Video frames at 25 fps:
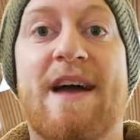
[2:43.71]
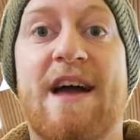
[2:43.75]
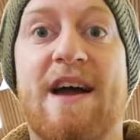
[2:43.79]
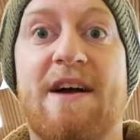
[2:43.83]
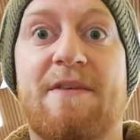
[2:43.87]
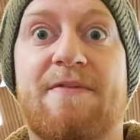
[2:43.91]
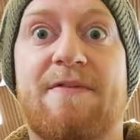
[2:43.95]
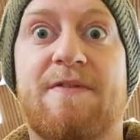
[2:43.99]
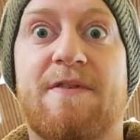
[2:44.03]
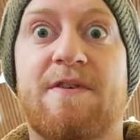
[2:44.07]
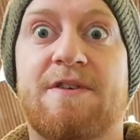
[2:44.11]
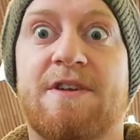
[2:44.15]

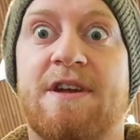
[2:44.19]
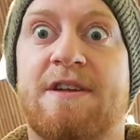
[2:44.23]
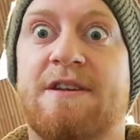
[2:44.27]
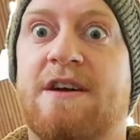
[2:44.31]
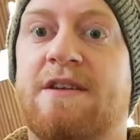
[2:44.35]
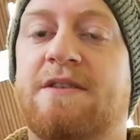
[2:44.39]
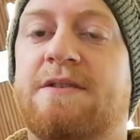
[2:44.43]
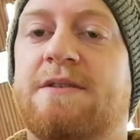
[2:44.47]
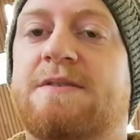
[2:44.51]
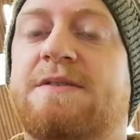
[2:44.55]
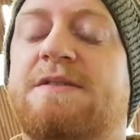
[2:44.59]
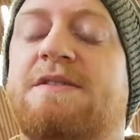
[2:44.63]
effort, and
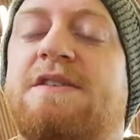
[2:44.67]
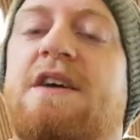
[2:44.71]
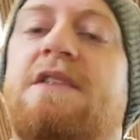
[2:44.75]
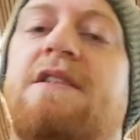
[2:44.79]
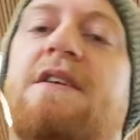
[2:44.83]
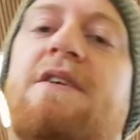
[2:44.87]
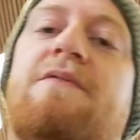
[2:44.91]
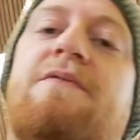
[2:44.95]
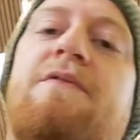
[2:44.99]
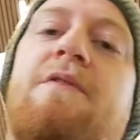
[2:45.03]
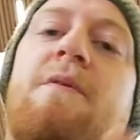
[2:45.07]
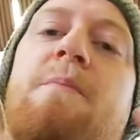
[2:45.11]

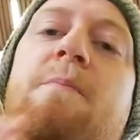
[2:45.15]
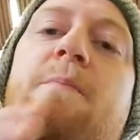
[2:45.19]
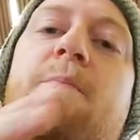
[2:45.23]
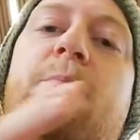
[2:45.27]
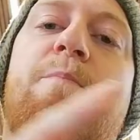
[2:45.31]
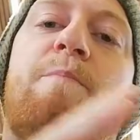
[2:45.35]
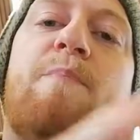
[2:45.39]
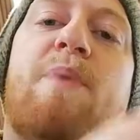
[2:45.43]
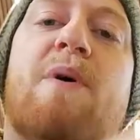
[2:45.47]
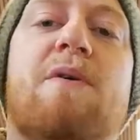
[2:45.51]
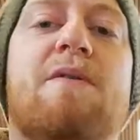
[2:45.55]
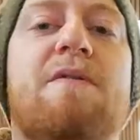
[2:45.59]
understanding from
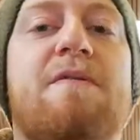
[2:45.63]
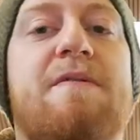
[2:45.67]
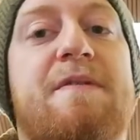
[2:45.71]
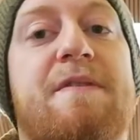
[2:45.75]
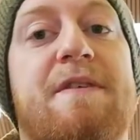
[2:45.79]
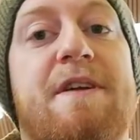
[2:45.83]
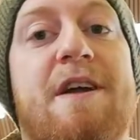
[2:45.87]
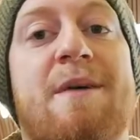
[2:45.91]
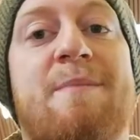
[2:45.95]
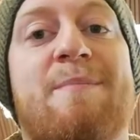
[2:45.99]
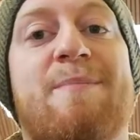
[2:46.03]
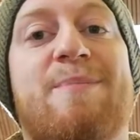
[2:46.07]
both
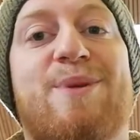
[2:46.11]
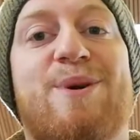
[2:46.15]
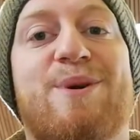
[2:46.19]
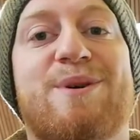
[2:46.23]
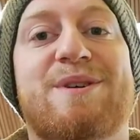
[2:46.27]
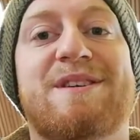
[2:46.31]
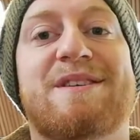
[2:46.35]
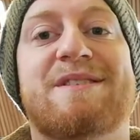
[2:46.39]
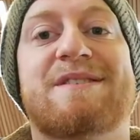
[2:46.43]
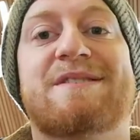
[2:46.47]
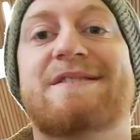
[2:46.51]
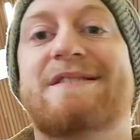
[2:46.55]
the
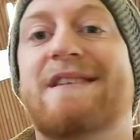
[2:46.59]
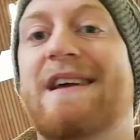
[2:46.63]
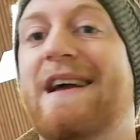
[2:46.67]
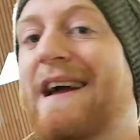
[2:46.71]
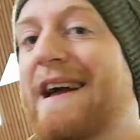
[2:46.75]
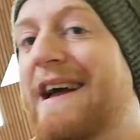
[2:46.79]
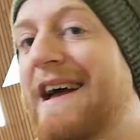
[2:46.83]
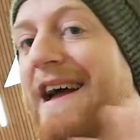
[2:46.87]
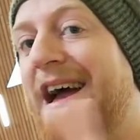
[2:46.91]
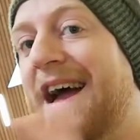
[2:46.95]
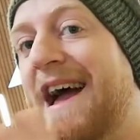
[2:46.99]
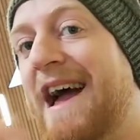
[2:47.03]
employees
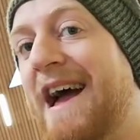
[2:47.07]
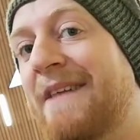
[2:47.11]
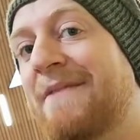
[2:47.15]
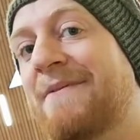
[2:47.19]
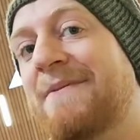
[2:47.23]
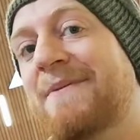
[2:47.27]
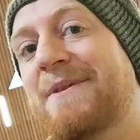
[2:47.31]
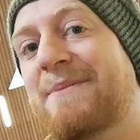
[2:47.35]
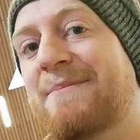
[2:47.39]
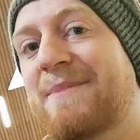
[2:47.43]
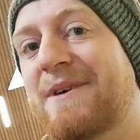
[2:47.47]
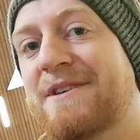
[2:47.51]
and
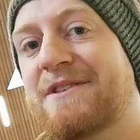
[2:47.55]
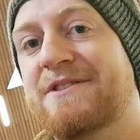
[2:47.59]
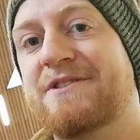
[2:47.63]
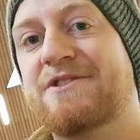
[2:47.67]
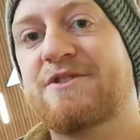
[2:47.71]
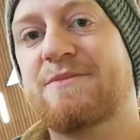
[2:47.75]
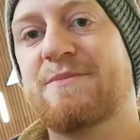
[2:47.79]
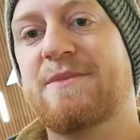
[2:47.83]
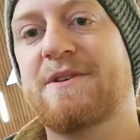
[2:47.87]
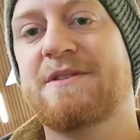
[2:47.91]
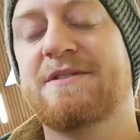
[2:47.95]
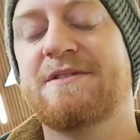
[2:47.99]
the
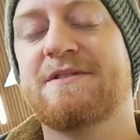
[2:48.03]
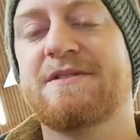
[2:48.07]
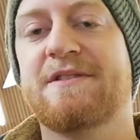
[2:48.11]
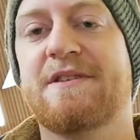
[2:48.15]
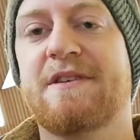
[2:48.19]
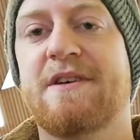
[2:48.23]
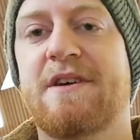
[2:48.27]
management.